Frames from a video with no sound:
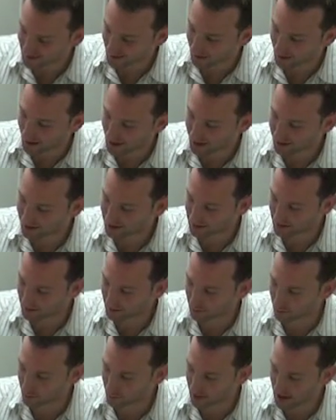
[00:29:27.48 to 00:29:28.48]
So I
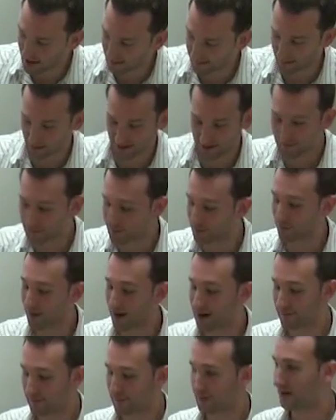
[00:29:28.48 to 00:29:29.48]
will have a different
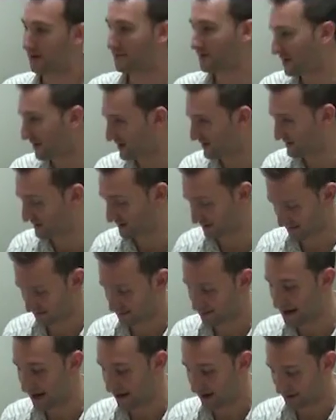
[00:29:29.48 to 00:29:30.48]
rate for him because he's
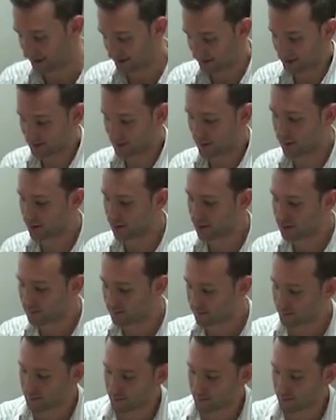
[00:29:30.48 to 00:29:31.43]
counted as a smoker.